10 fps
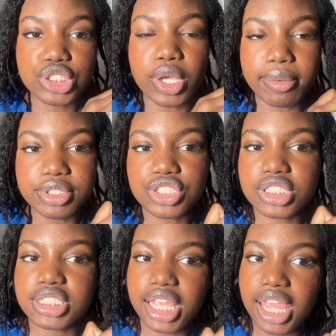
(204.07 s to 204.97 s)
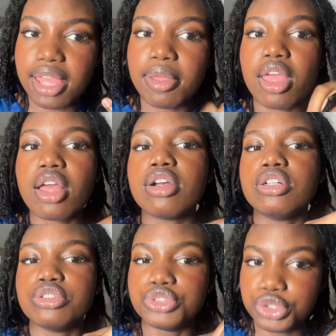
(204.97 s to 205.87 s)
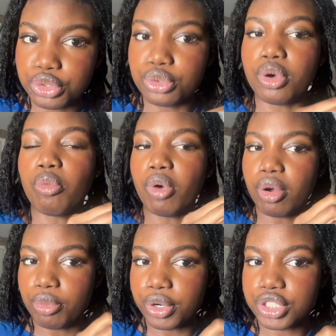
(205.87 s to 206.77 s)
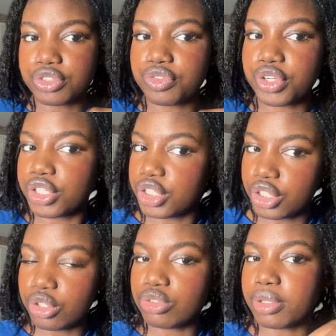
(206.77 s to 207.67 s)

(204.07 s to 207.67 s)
So I would just say, do what works for you,